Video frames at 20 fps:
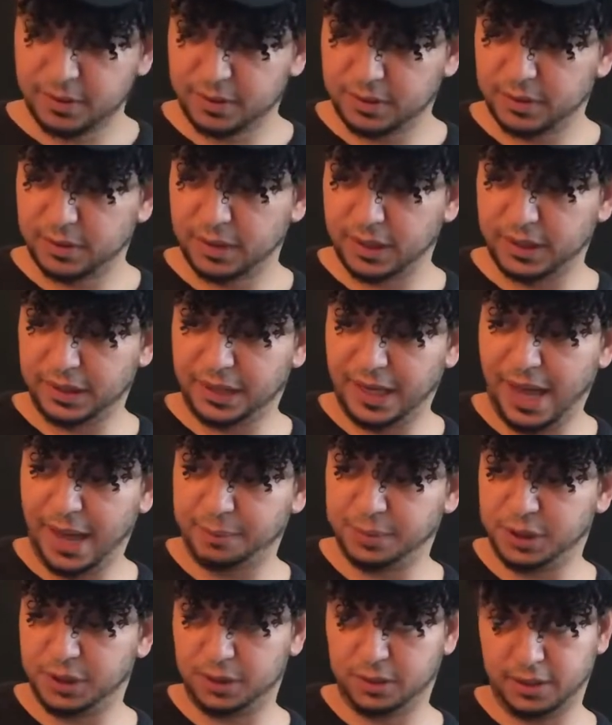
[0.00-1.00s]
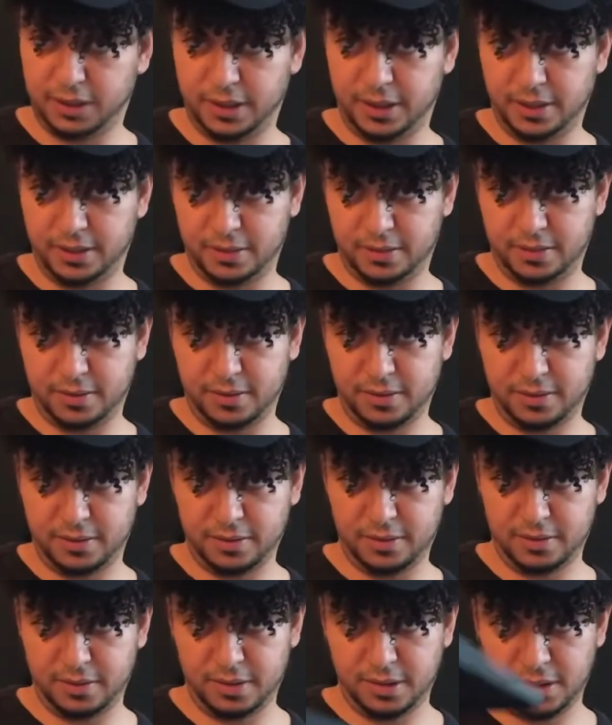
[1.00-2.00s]
encapsulate it.
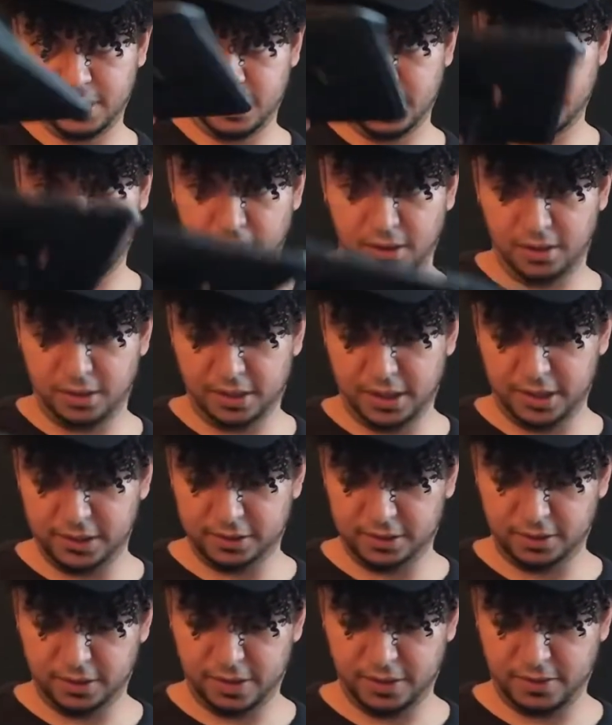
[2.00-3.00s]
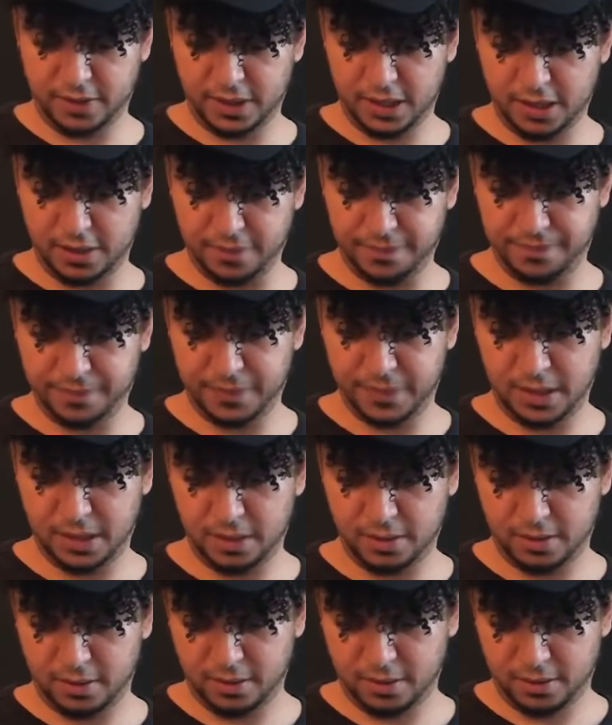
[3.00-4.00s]
Okay, so here we go.
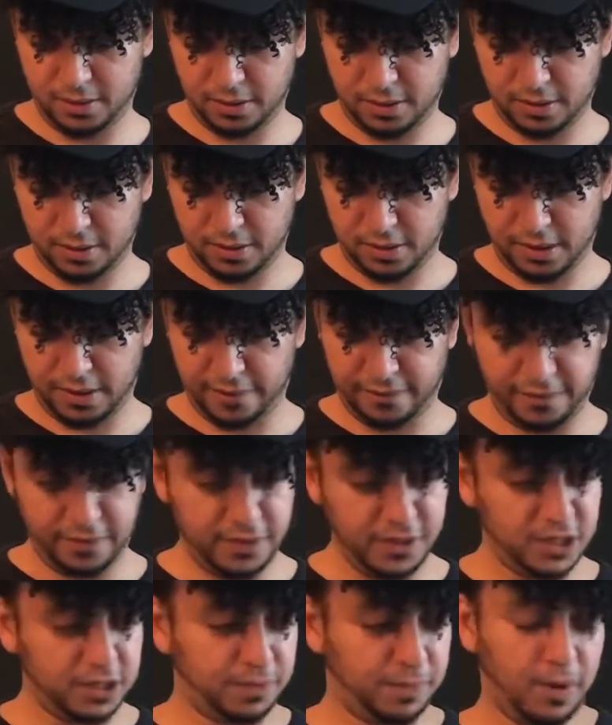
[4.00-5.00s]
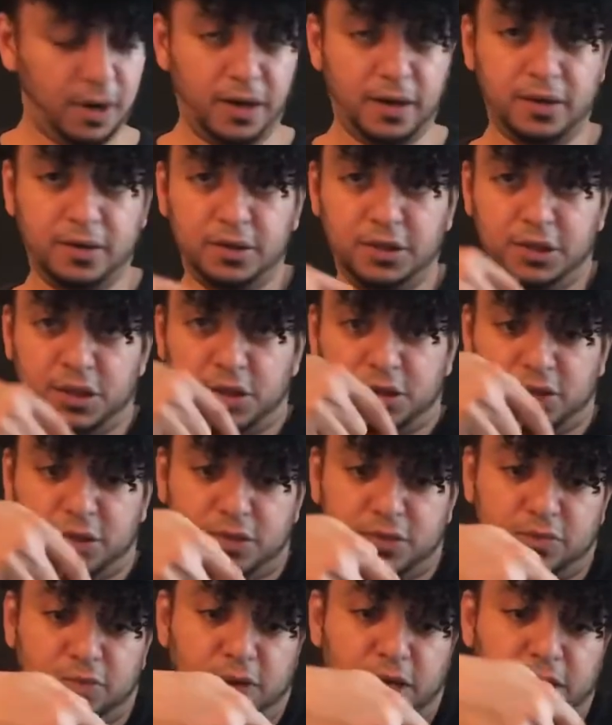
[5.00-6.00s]
Now for this part, you
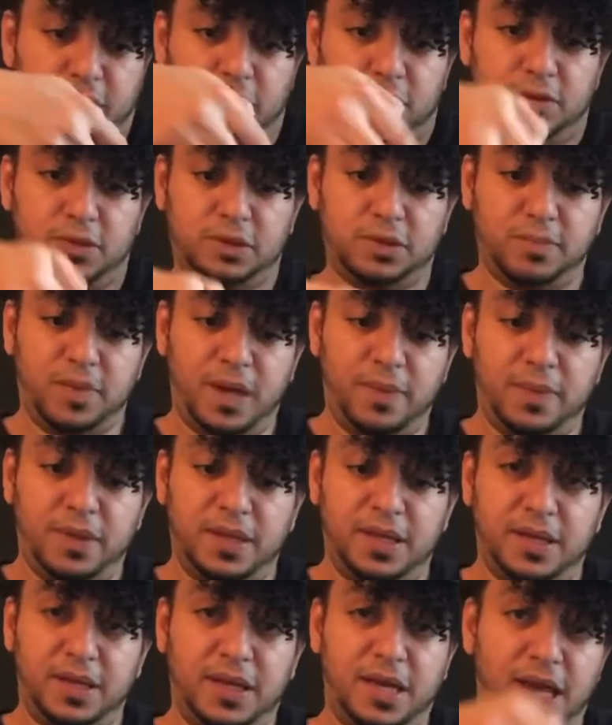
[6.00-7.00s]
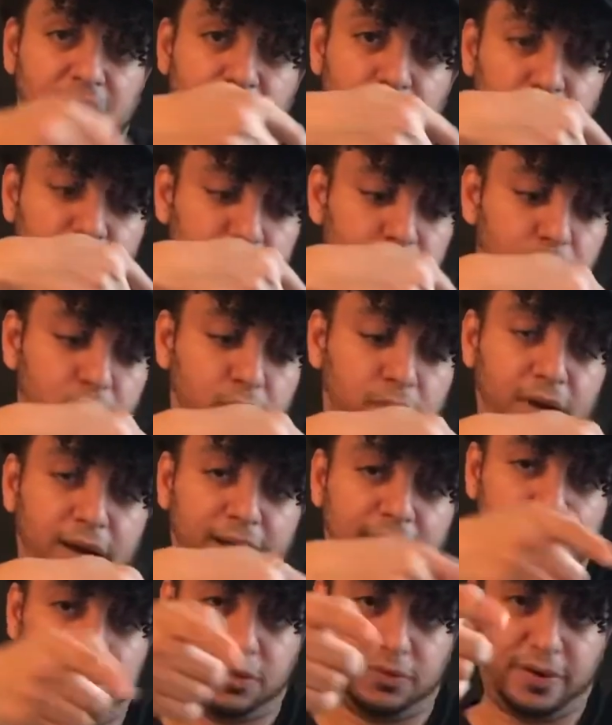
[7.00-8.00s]
just want to use maybe the camera port
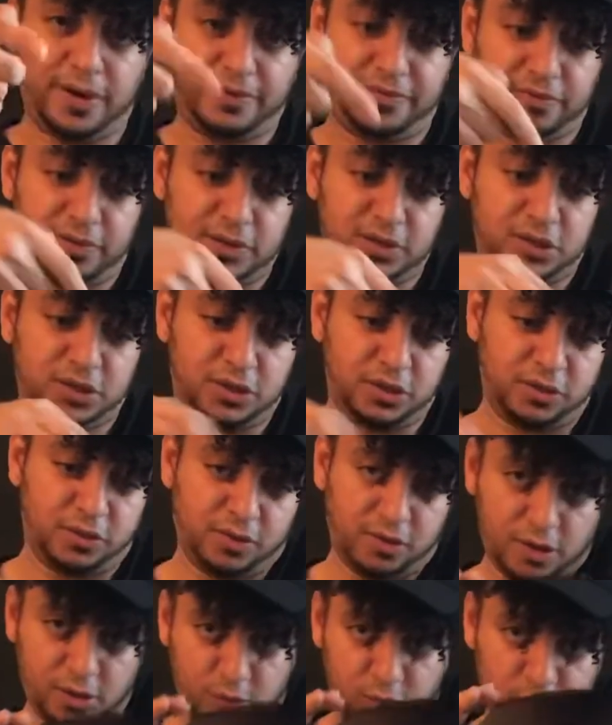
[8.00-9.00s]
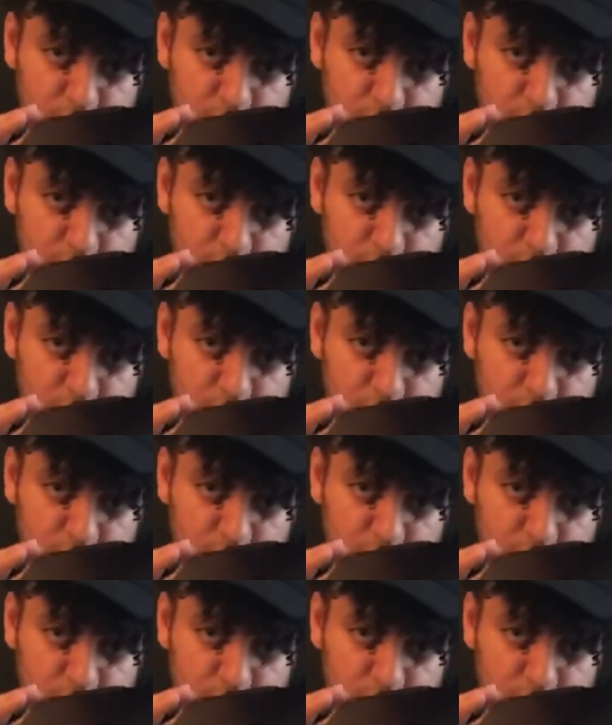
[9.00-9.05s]
as a reference so you know which